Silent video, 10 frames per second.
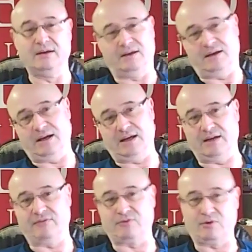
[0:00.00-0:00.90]
And,
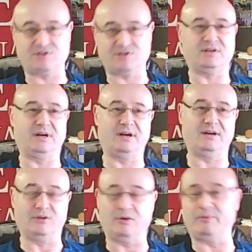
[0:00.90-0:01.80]
of course,
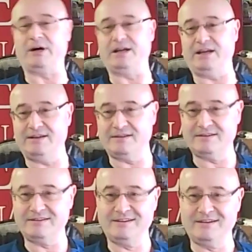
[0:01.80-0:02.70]
uh, no money,
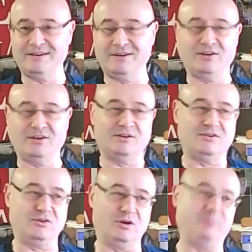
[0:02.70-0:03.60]

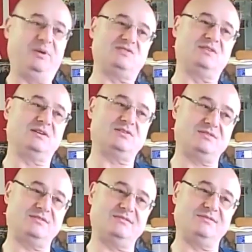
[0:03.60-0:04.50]
no
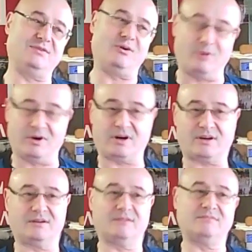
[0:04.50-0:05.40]
business, no
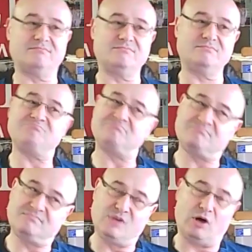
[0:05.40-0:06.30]
work.
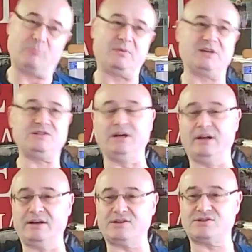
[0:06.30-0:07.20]
Not much
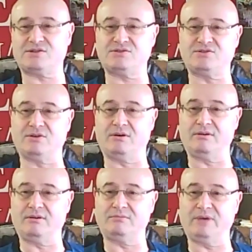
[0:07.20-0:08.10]
English,
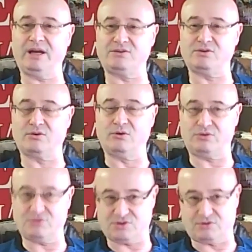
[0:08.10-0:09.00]
so we had to go
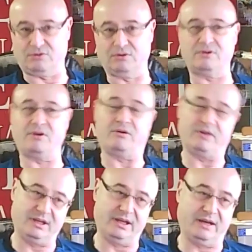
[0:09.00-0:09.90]
to school, learn
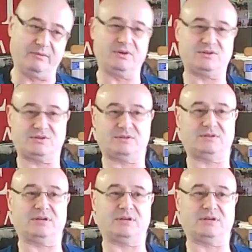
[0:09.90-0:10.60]
the language.